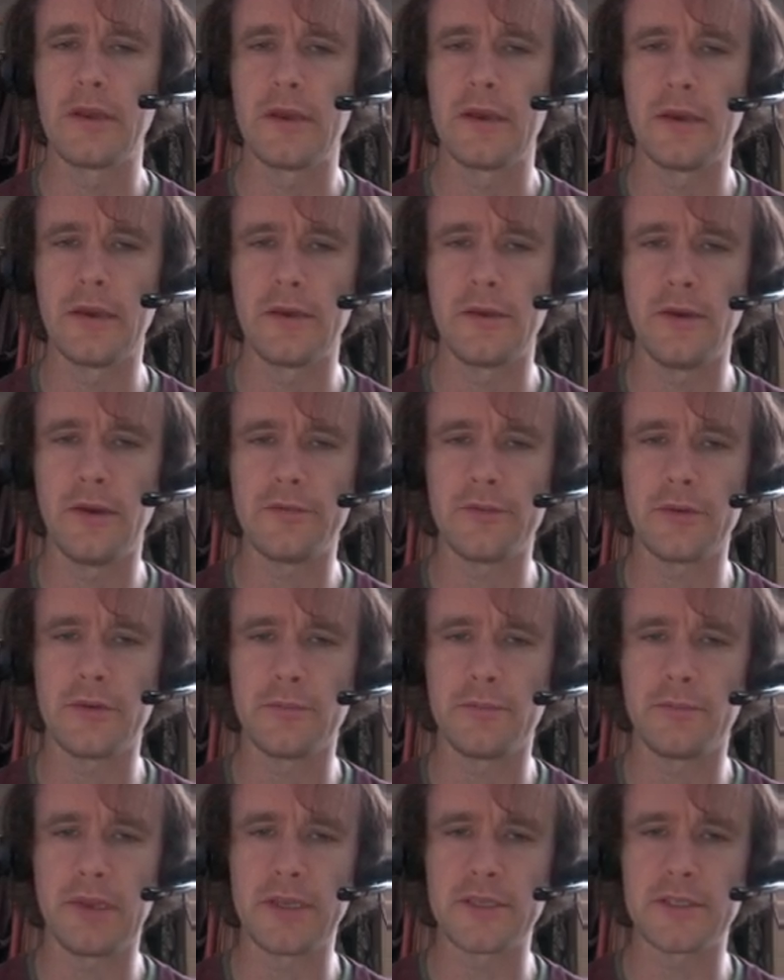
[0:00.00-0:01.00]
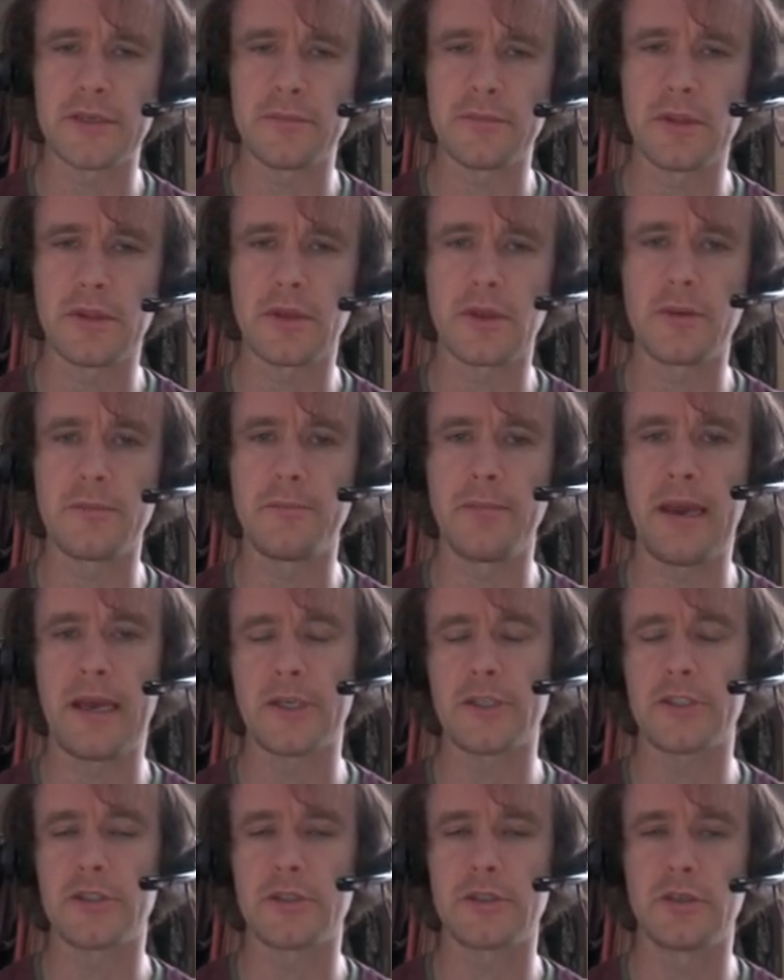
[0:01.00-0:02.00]
And you have to play something that can
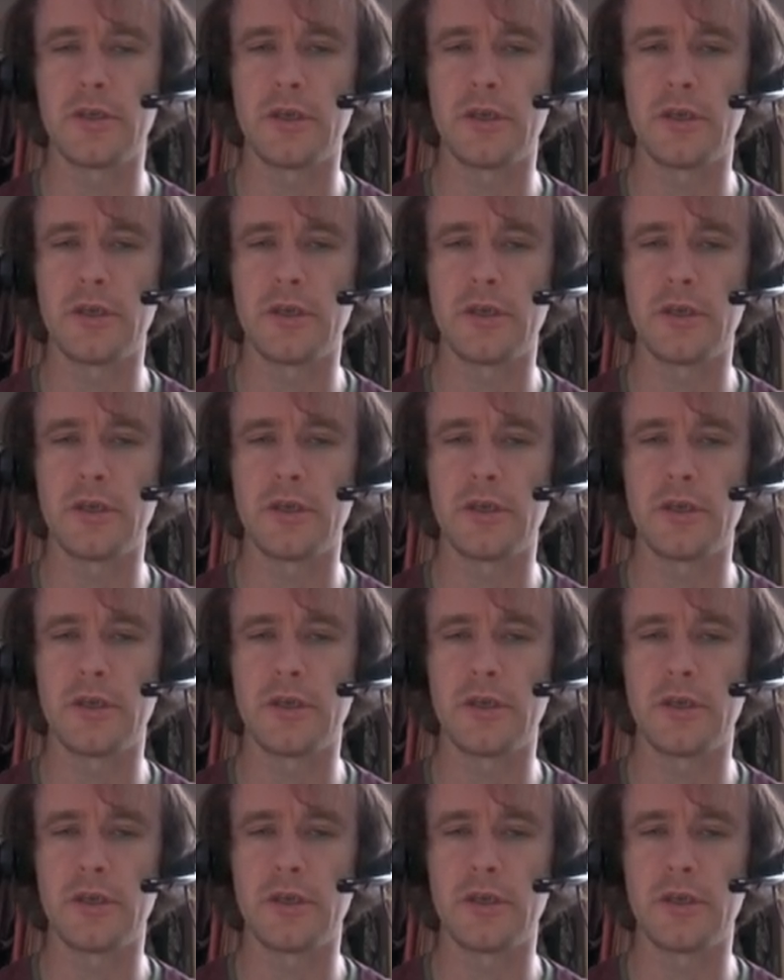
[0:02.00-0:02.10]
match